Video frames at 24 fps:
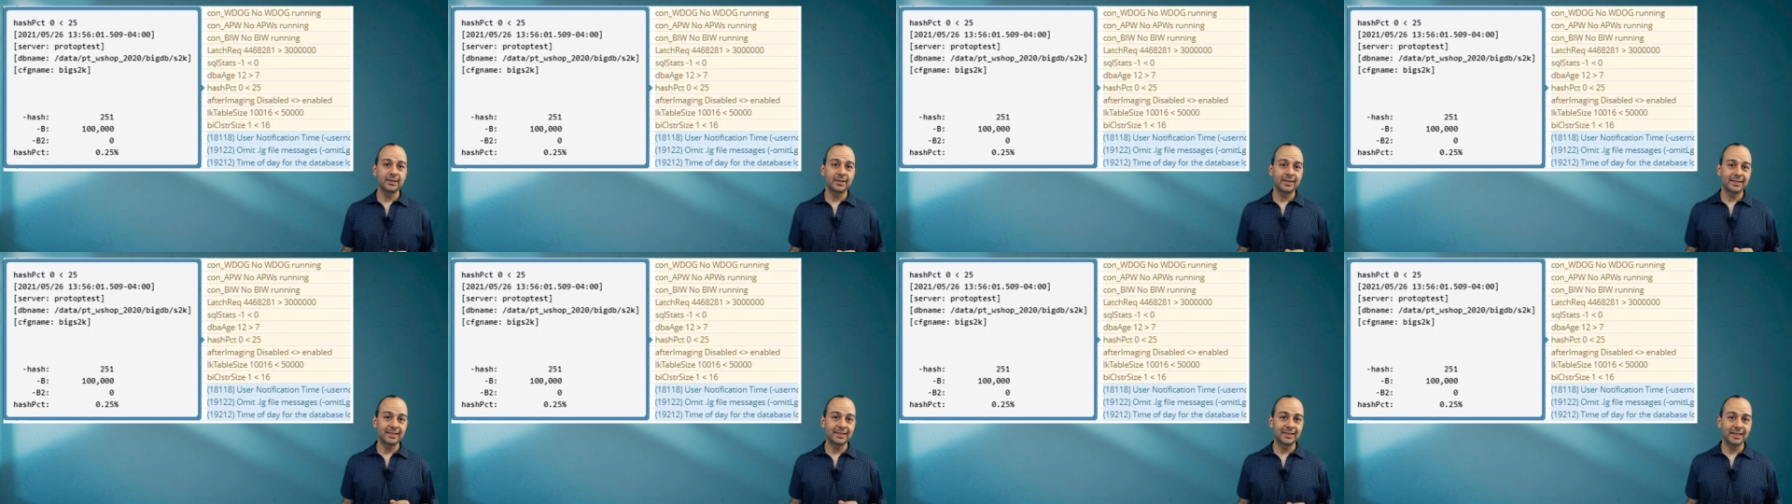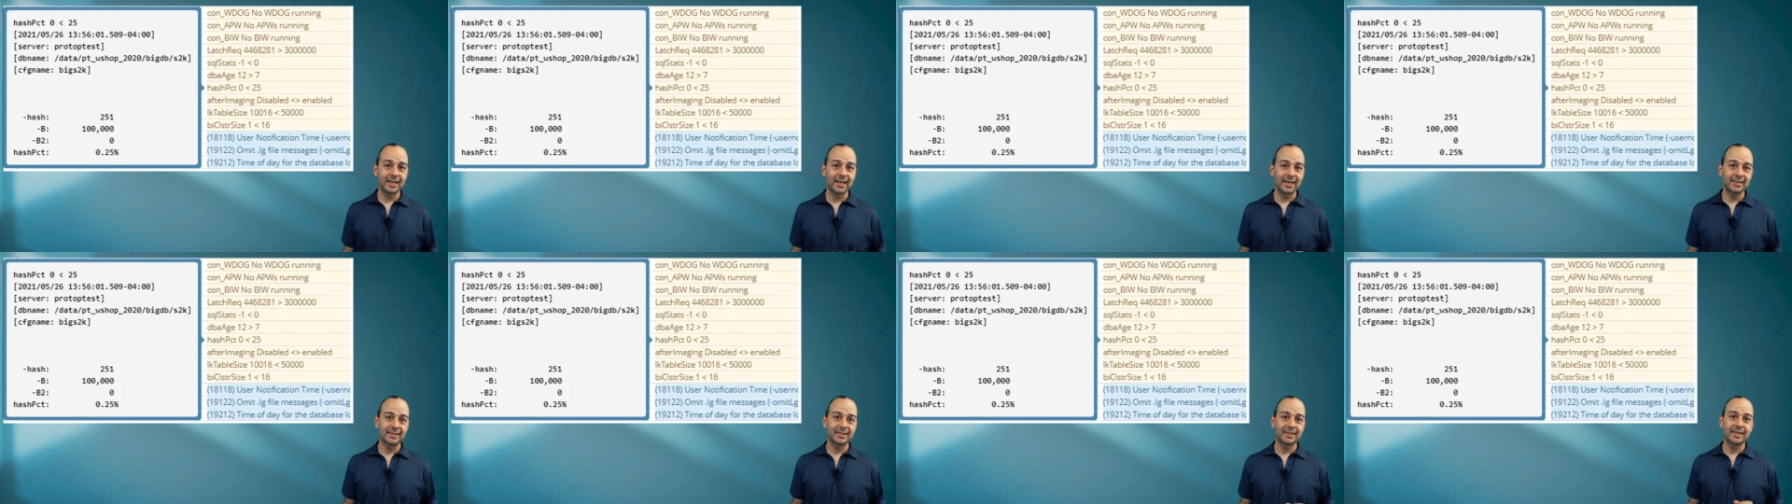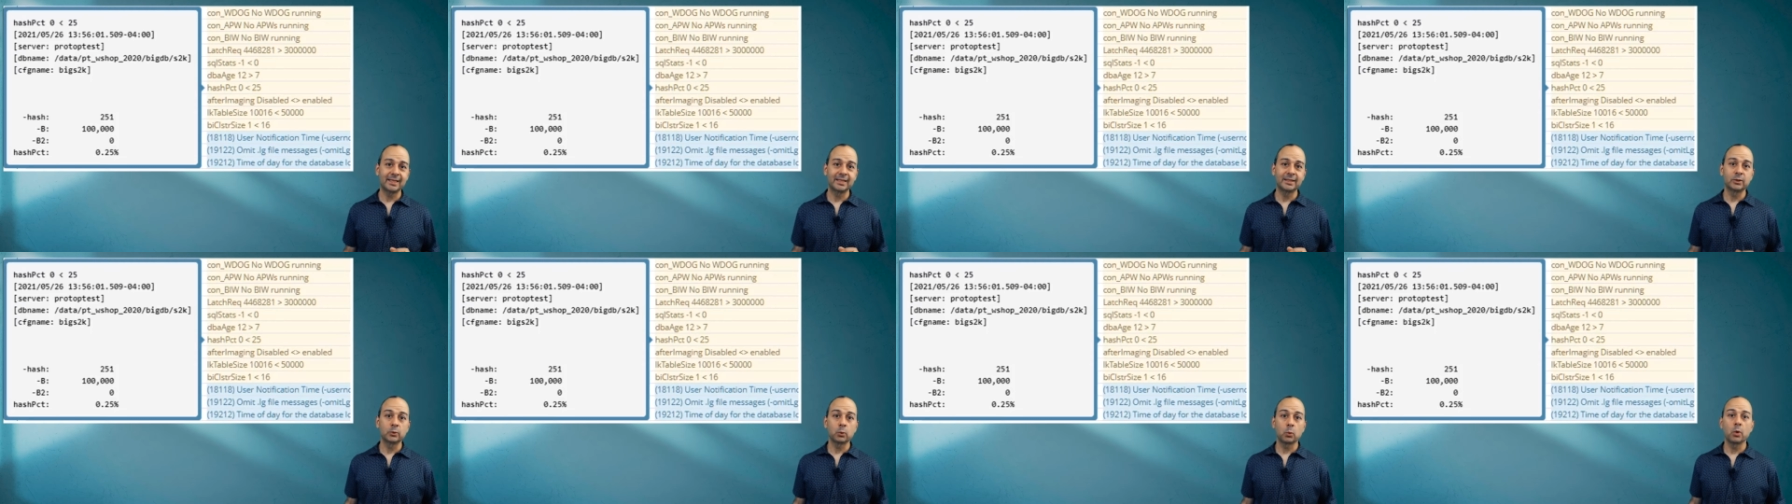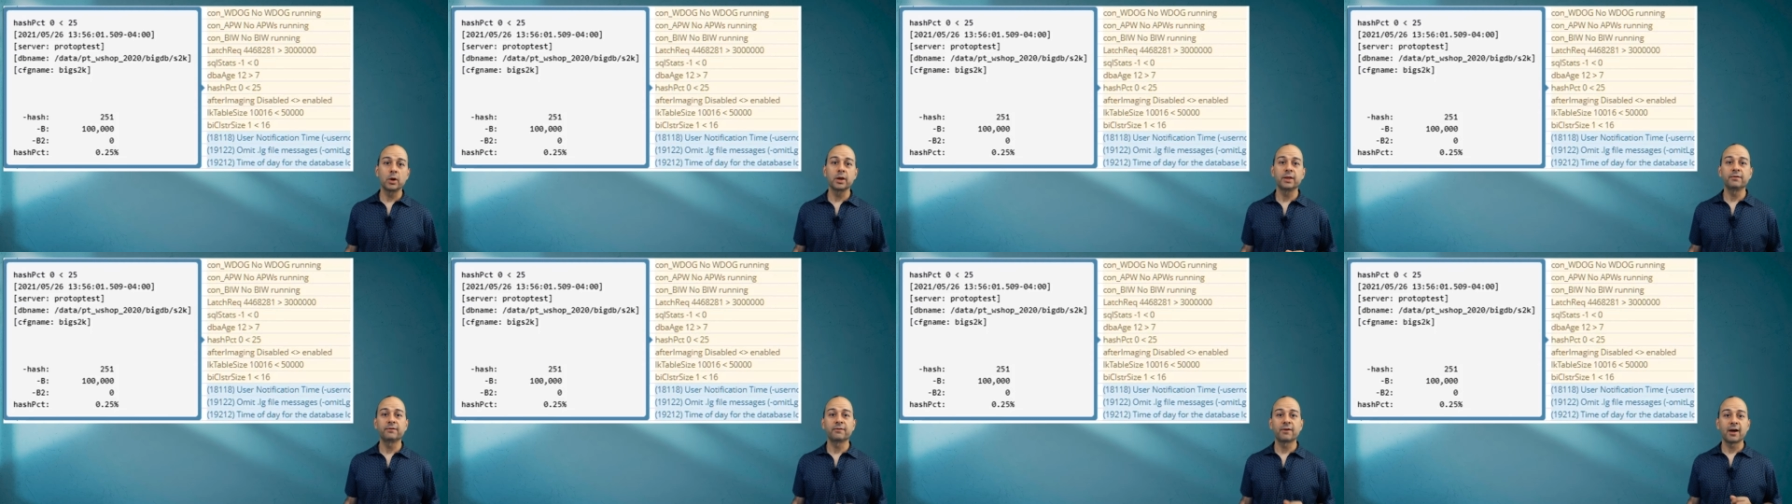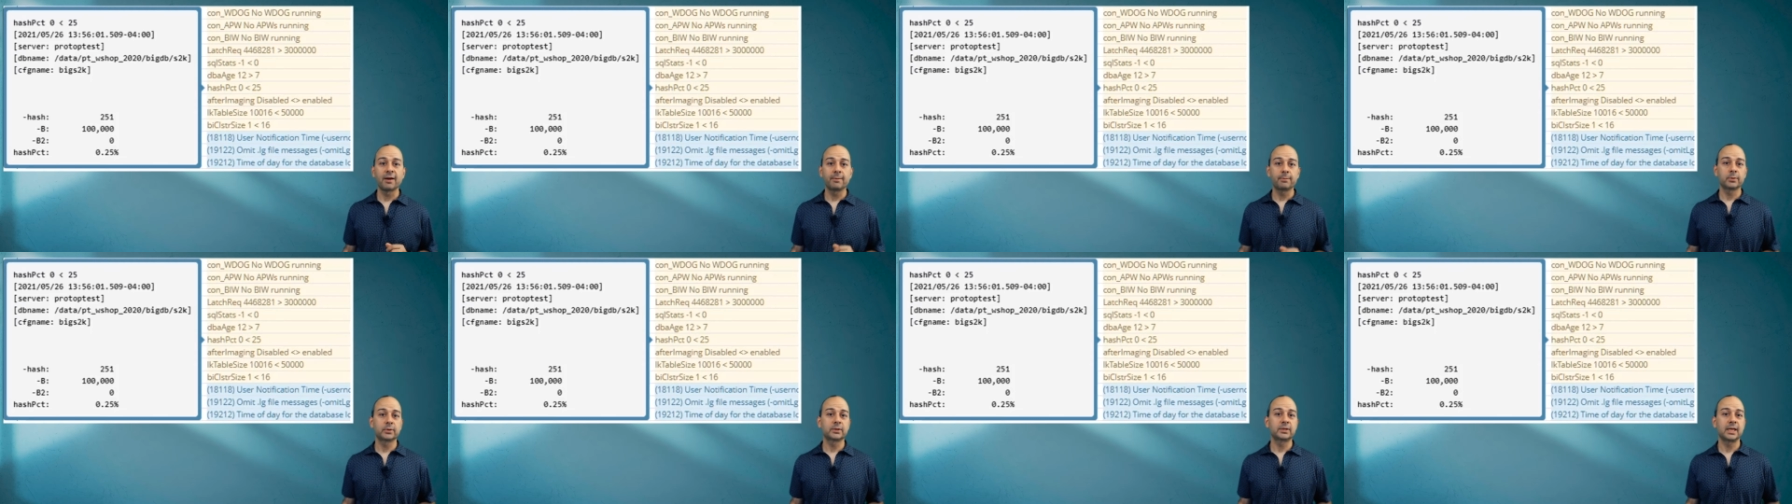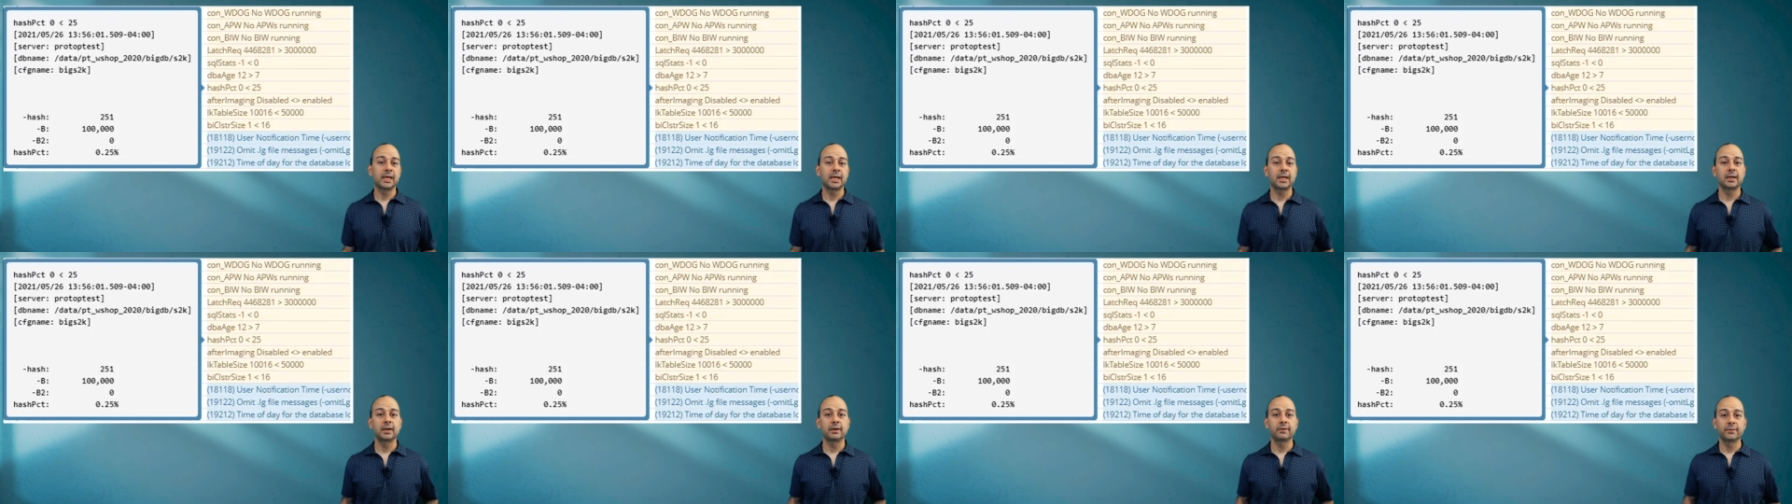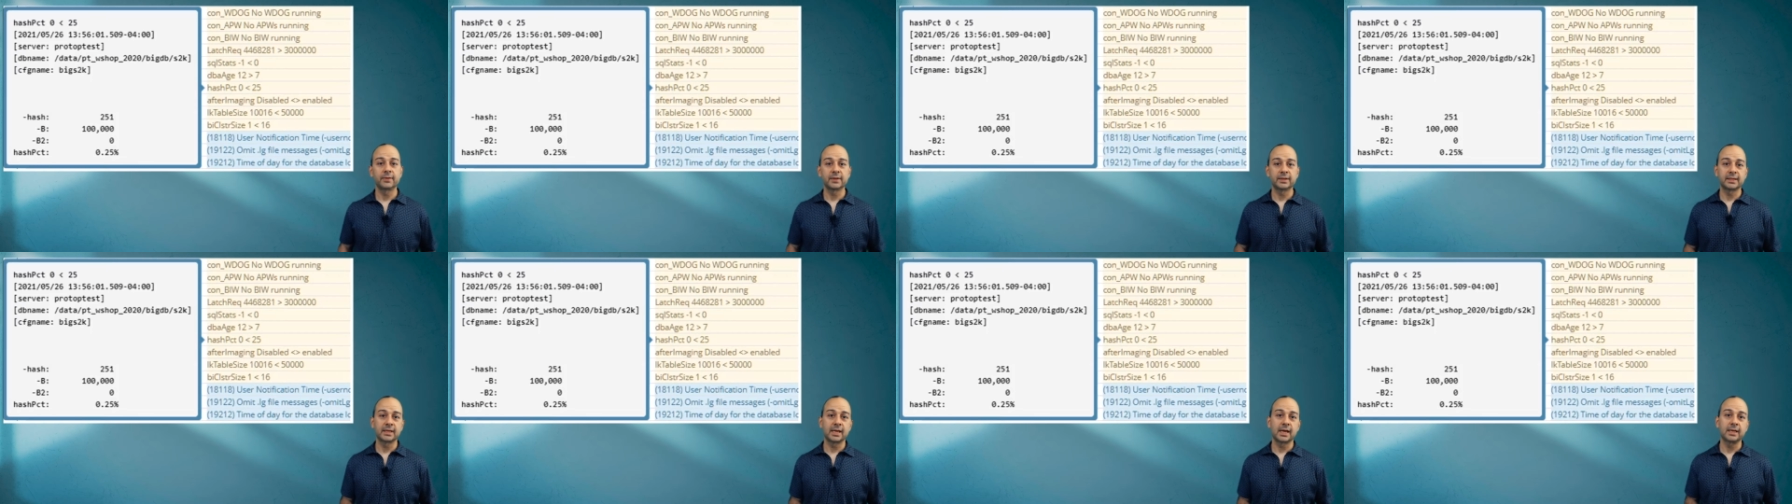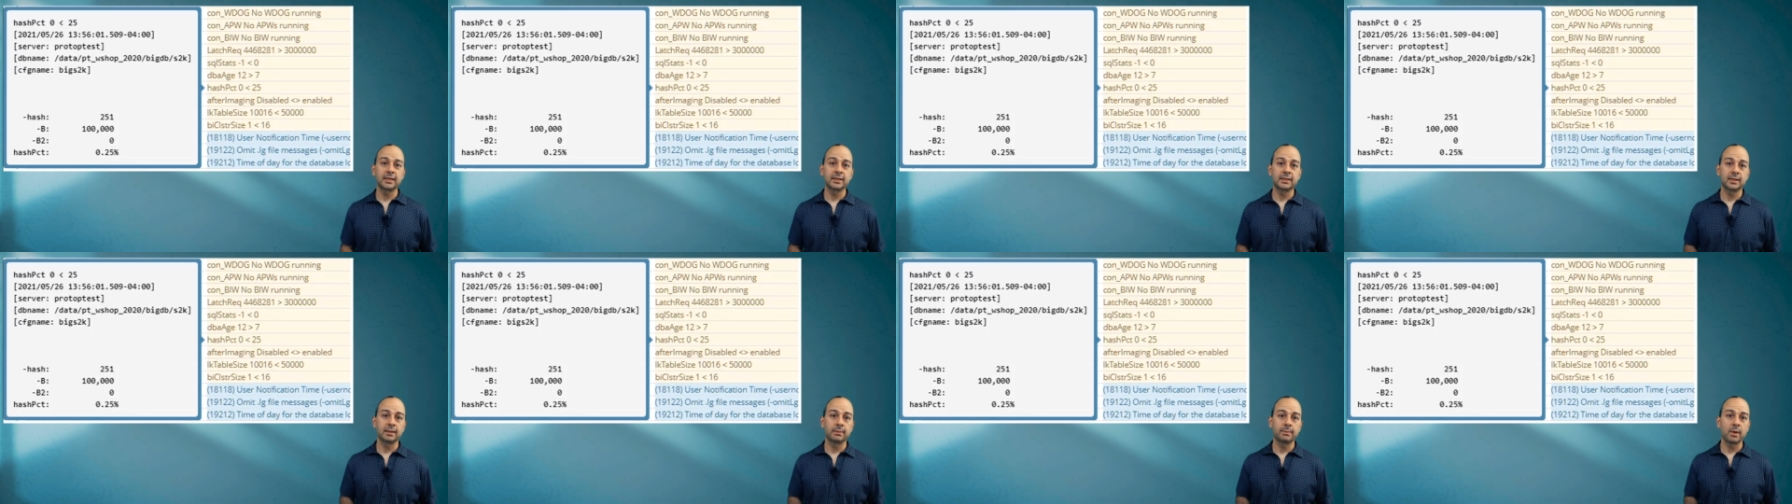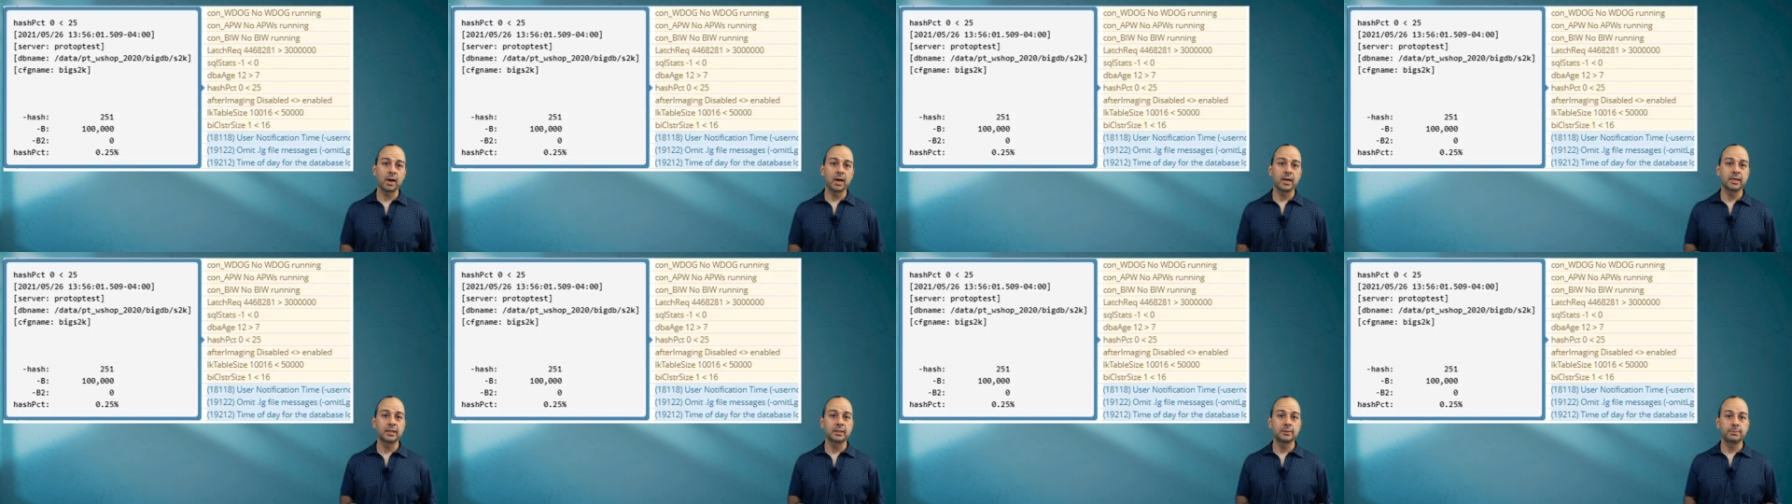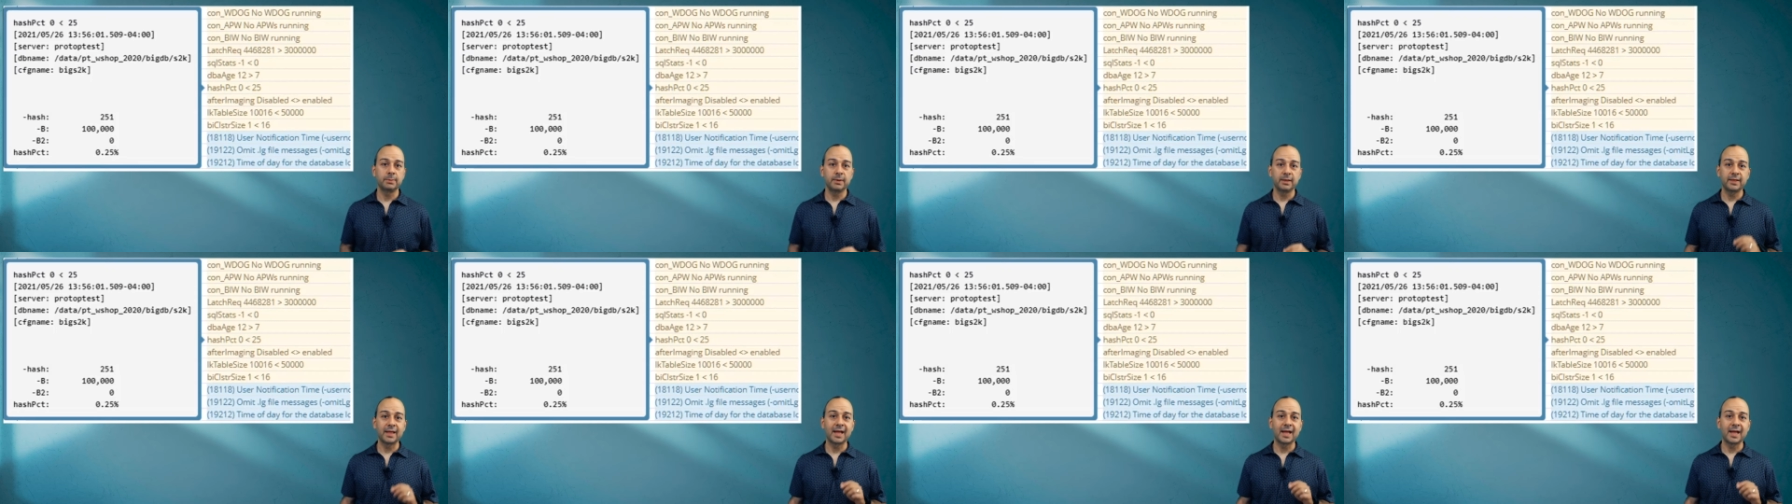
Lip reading: is less than 25% of the size of the minus B.